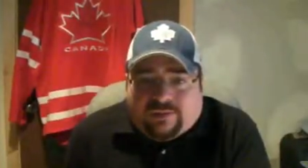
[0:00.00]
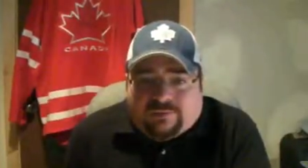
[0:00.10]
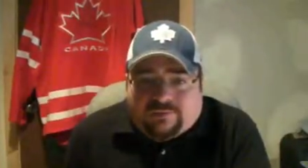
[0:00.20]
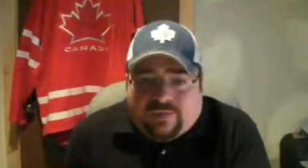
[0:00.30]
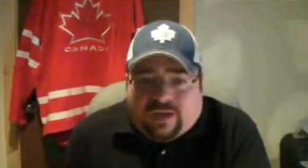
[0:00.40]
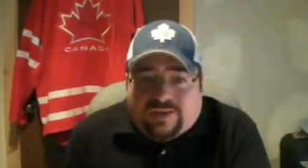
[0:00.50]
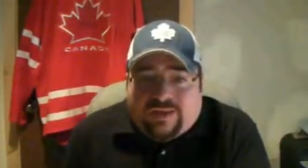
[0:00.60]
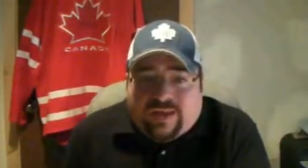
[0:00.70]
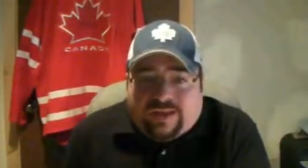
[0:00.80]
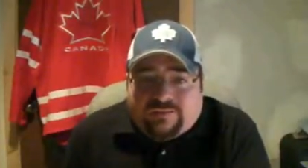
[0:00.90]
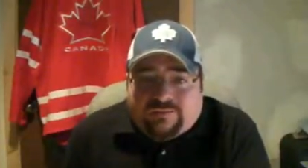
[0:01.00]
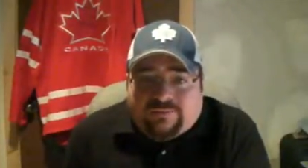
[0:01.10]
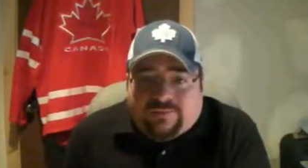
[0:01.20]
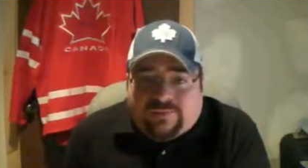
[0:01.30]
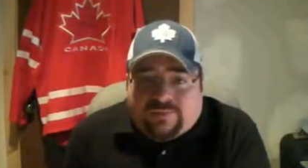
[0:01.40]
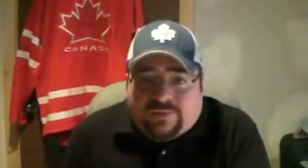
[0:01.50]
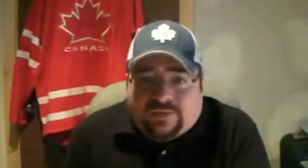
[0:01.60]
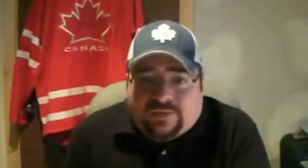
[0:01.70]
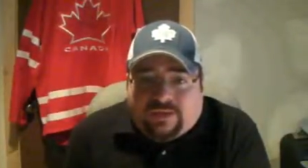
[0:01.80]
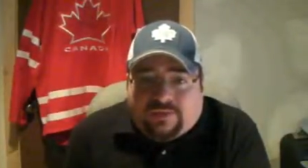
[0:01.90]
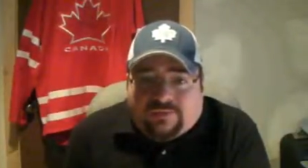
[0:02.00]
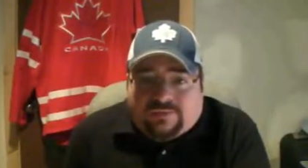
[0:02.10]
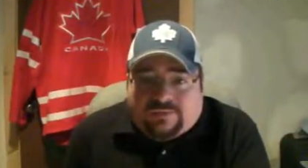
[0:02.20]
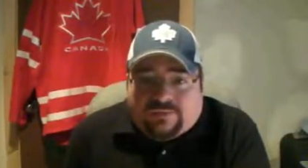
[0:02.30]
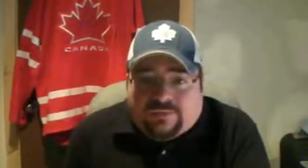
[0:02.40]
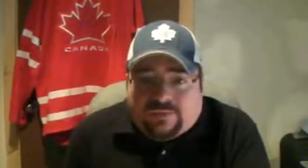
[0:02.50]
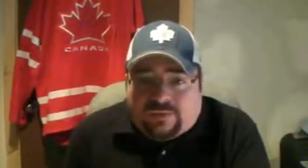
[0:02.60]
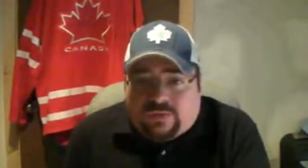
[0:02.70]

um, on the net of